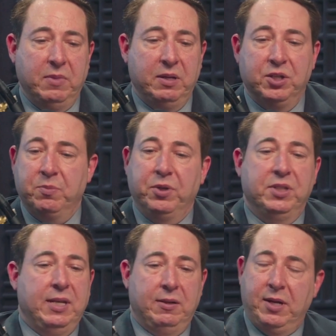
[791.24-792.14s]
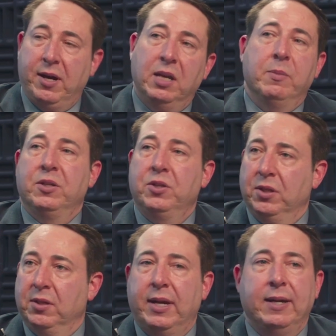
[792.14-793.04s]
just present documents
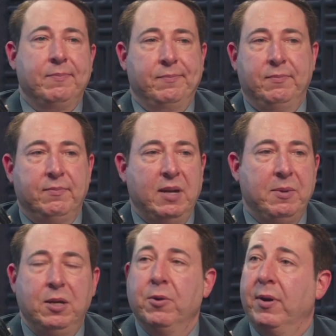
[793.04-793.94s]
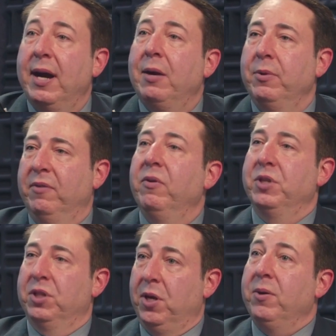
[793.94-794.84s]
just like maybe you or I would if we
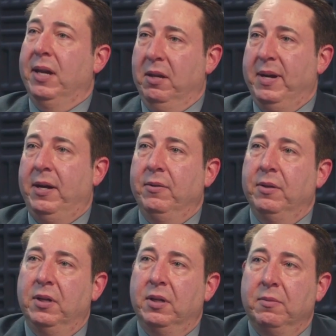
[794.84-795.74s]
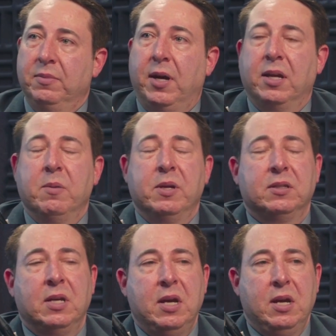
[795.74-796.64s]
were just talking about
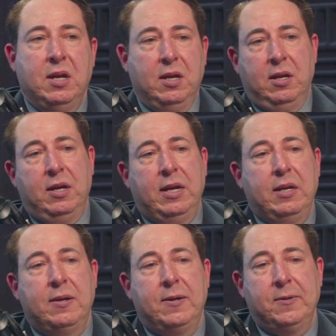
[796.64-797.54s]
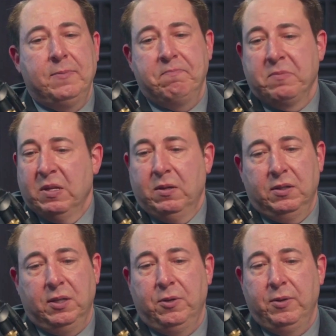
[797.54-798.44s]
documents. And
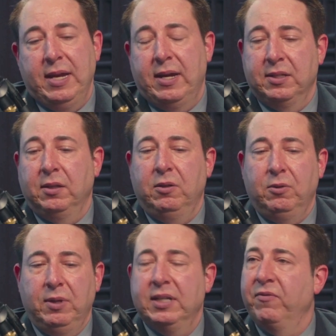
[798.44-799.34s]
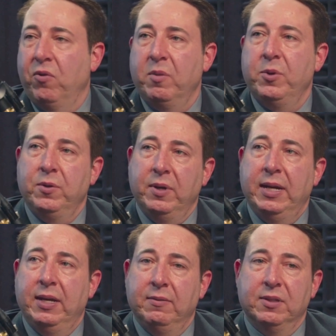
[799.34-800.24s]
so, it's a little less formal,
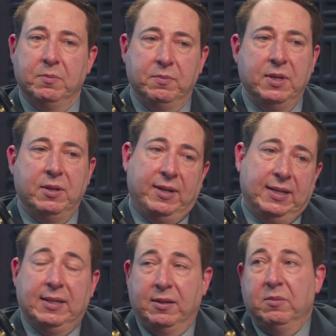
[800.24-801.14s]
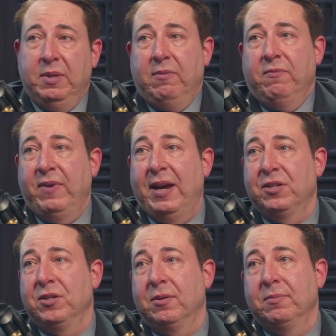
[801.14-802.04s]
and some, like I said, it could be
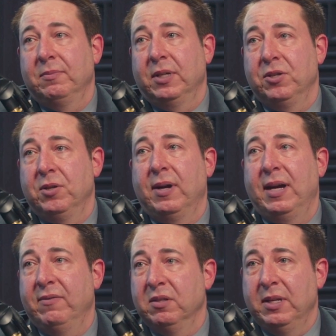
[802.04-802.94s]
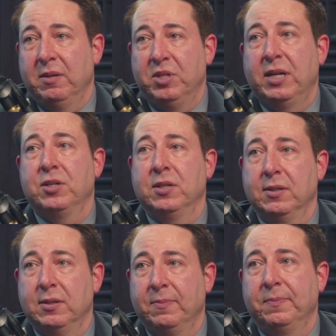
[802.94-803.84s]
faster because you don't have as many objections.